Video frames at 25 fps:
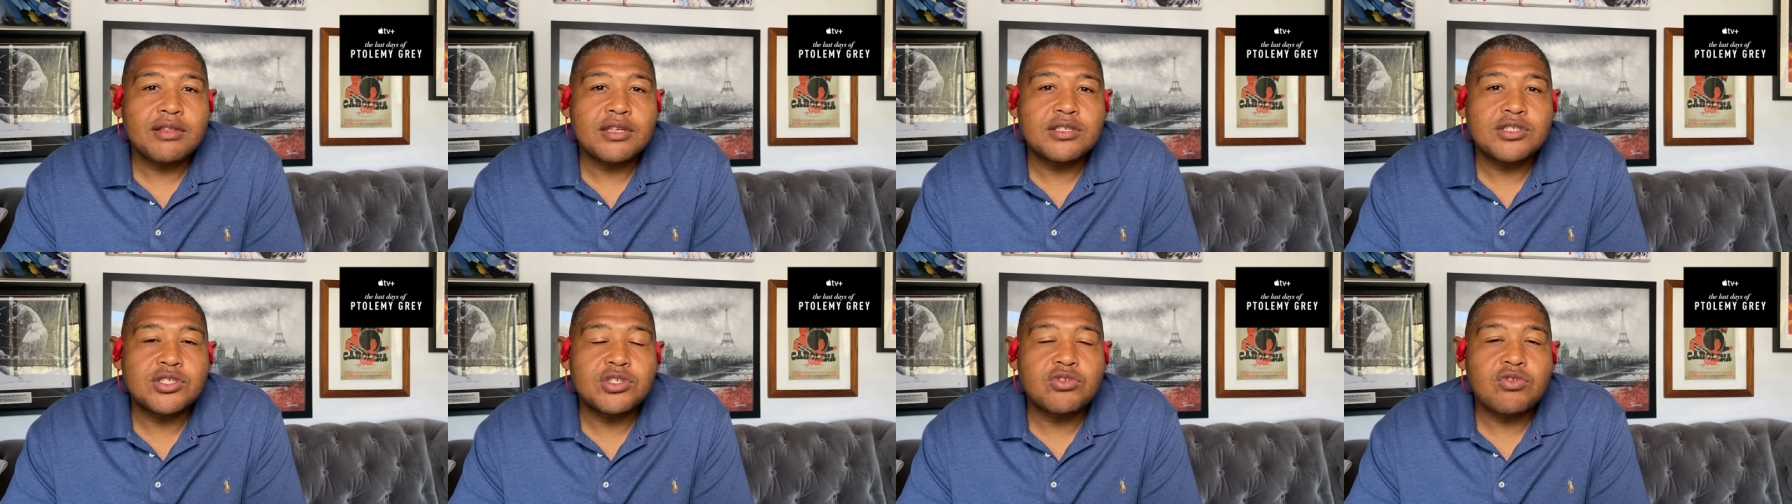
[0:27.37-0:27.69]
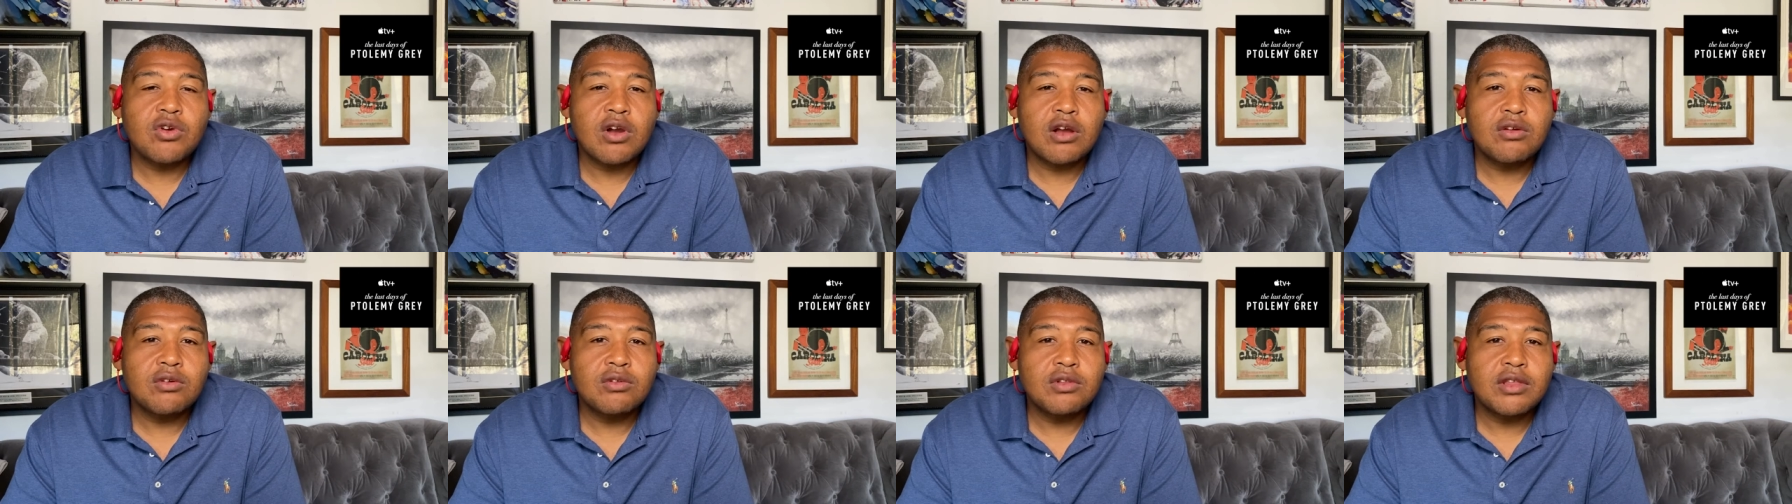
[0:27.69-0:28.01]
the
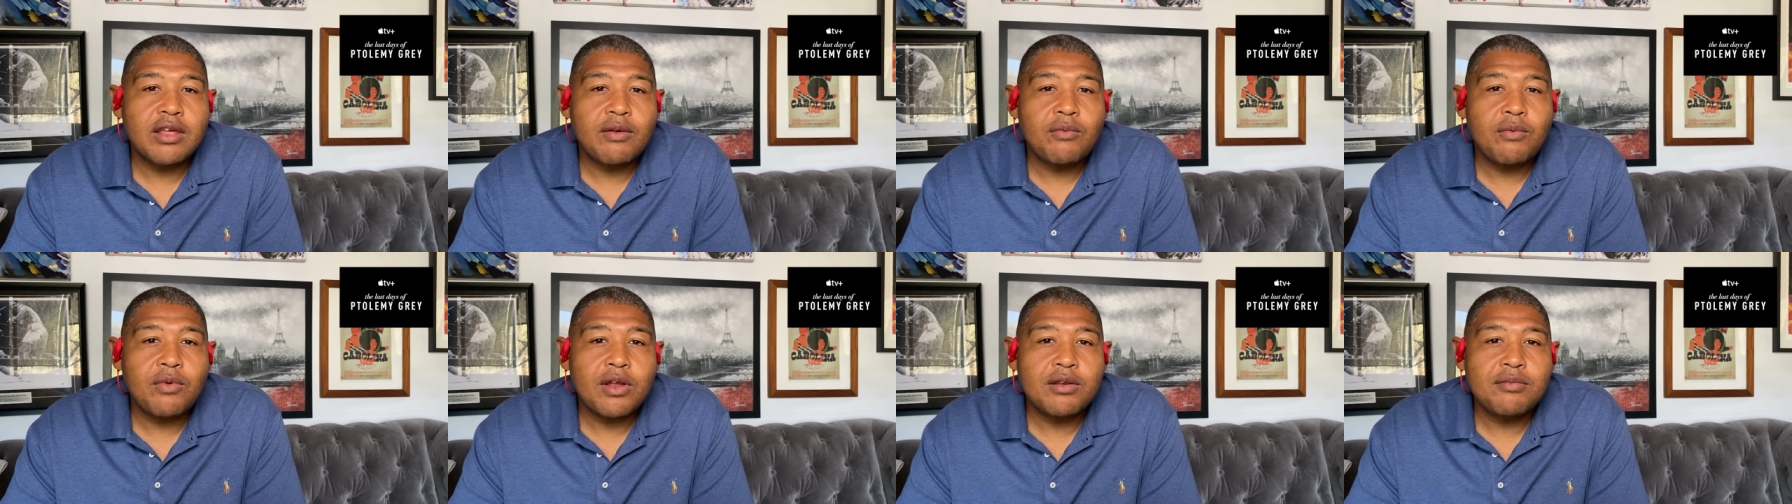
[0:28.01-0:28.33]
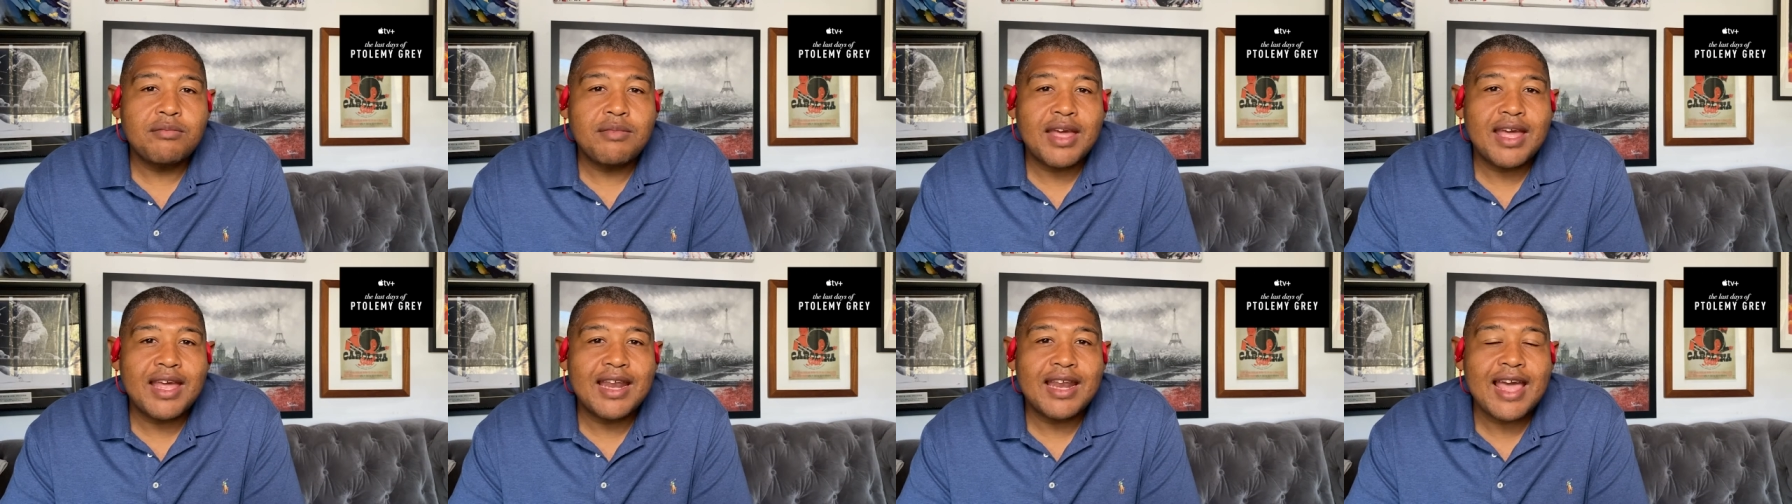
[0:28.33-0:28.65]
struggle that
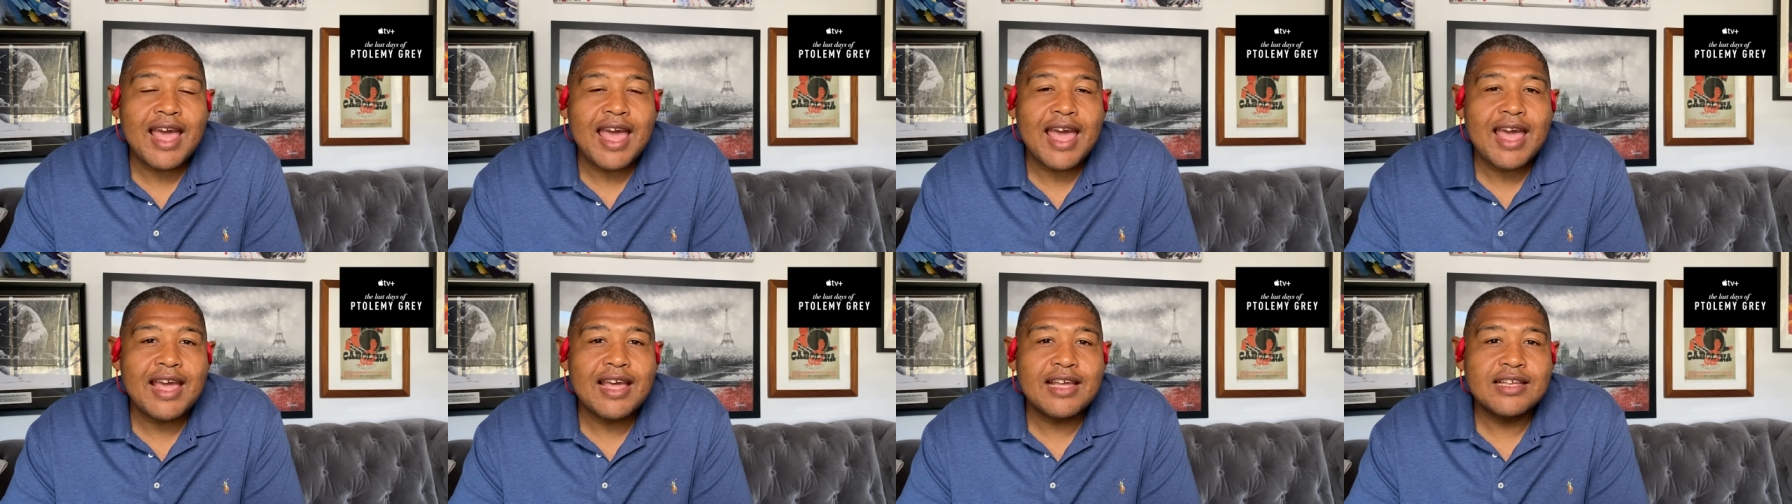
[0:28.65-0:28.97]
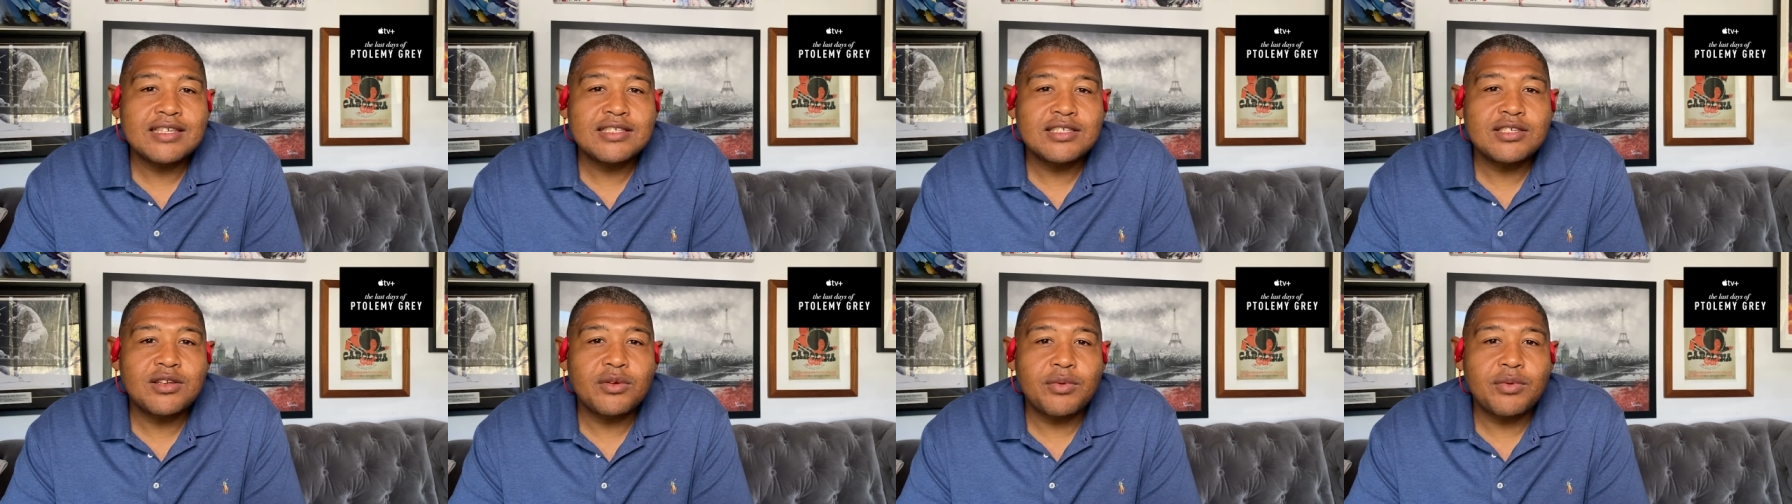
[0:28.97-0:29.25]
one man has